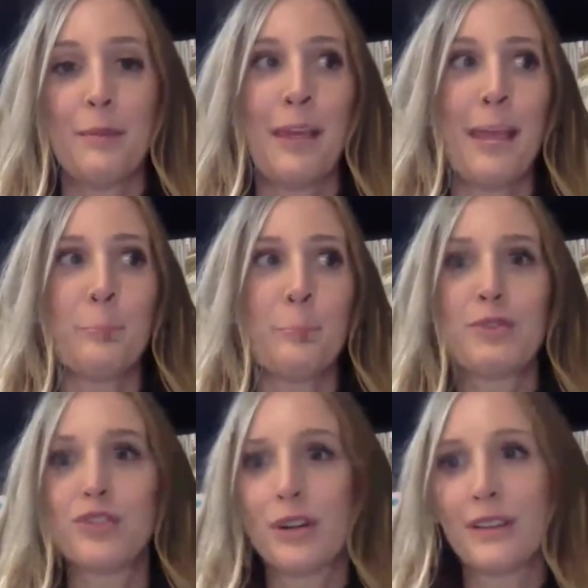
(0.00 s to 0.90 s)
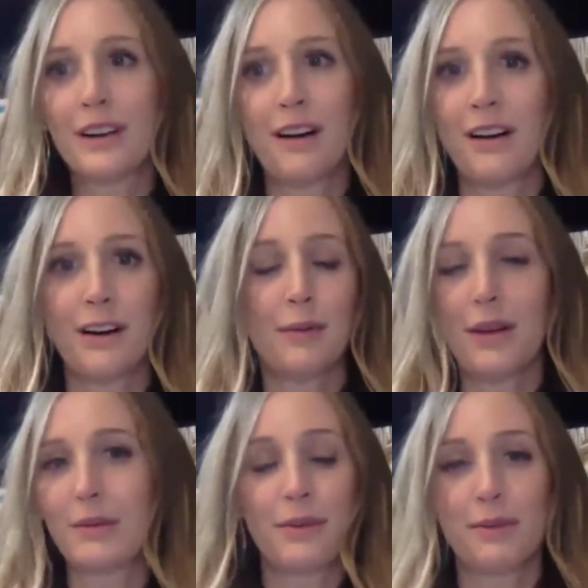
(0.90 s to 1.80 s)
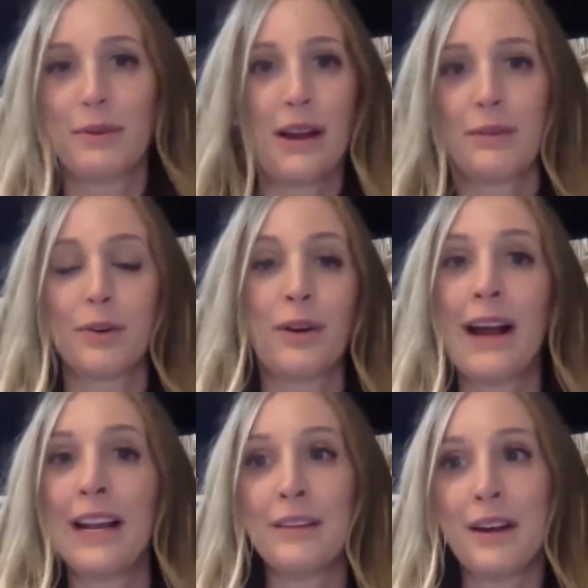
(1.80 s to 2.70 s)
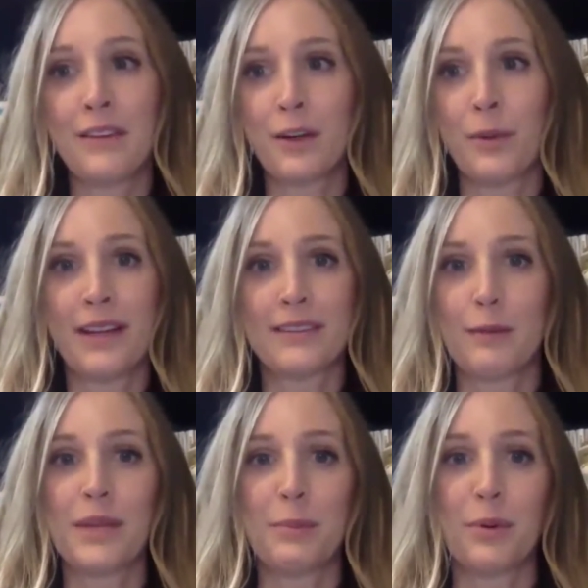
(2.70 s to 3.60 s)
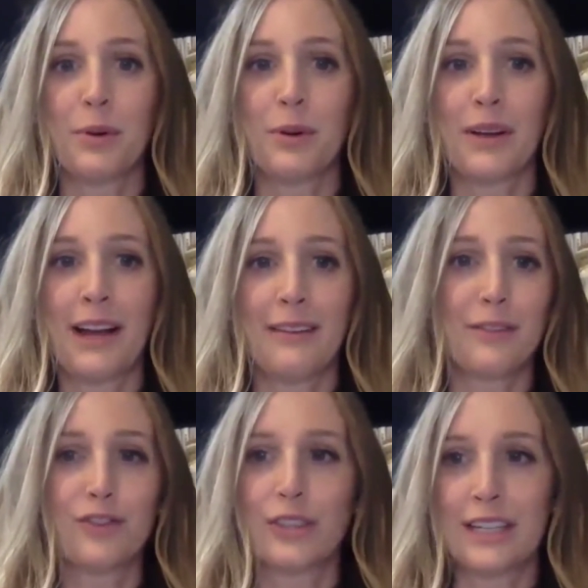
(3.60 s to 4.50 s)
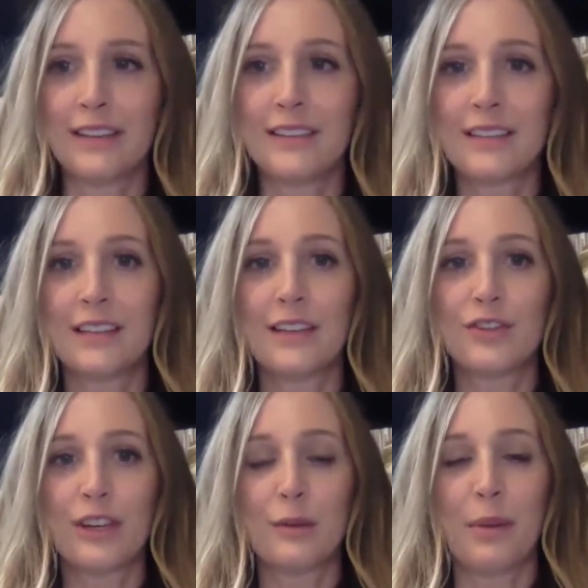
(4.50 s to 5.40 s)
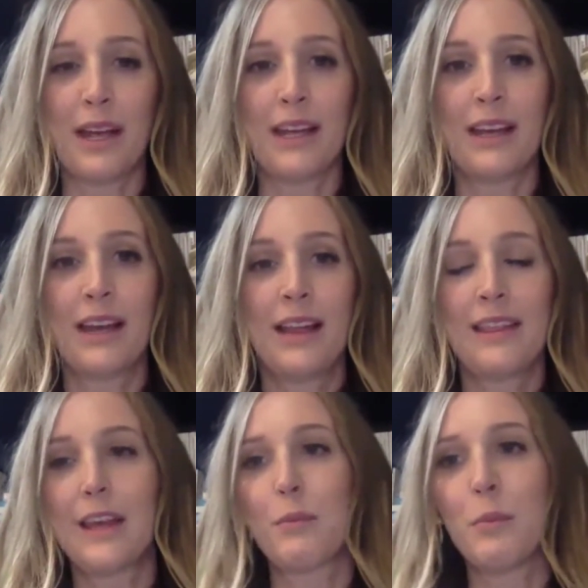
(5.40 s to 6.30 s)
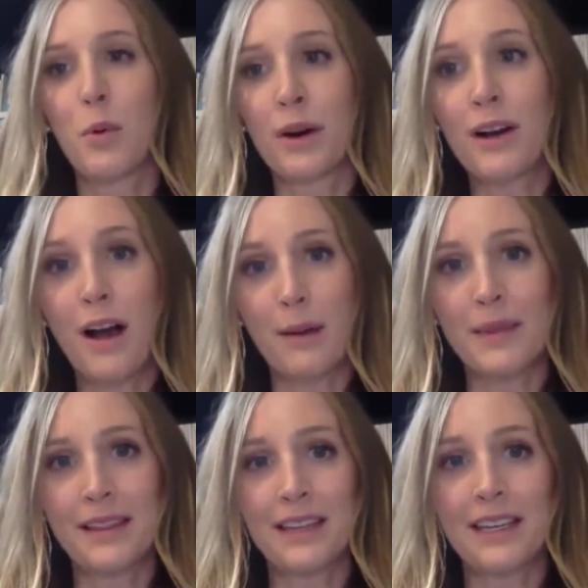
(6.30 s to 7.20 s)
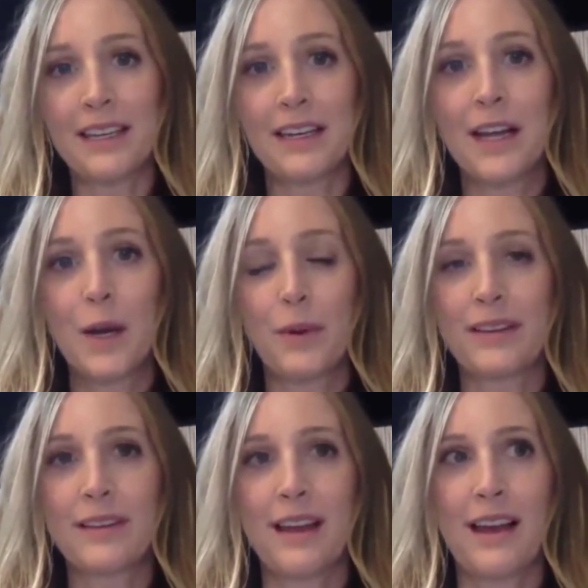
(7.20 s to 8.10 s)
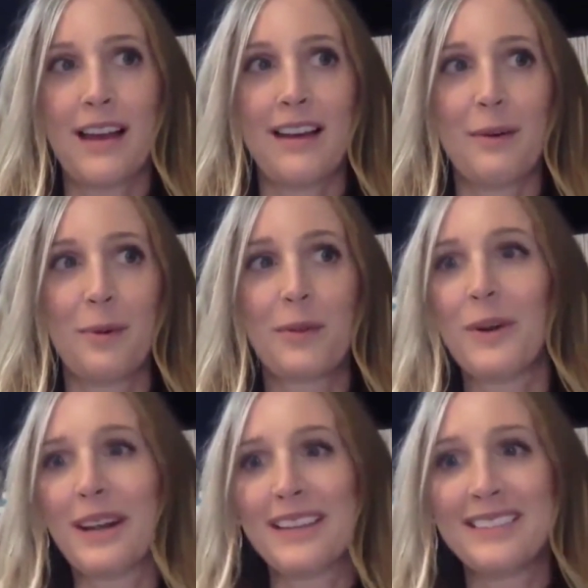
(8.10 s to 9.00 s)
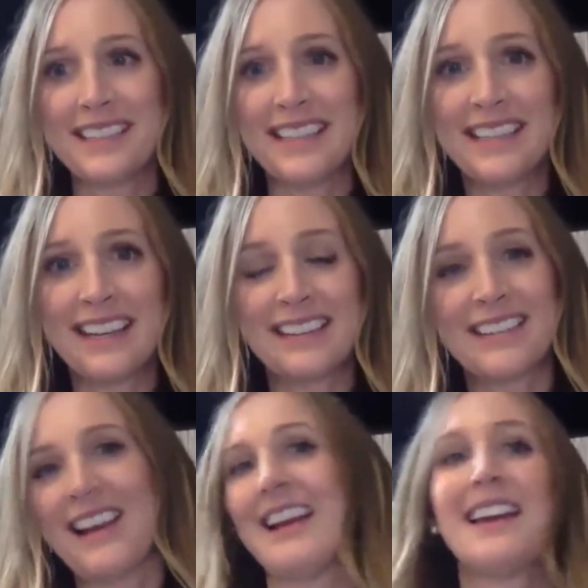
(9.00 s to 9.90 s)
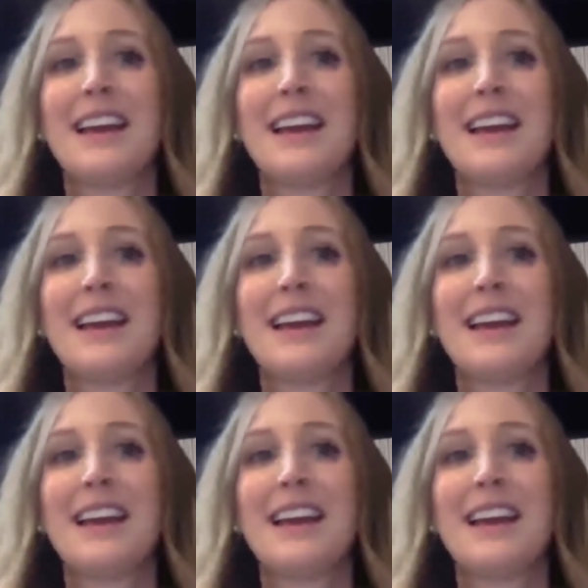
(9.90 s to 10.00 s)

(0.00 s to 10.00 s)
I'm sure there are a variety of other ways that people have treated this condition, but I think more commonly with what I see is that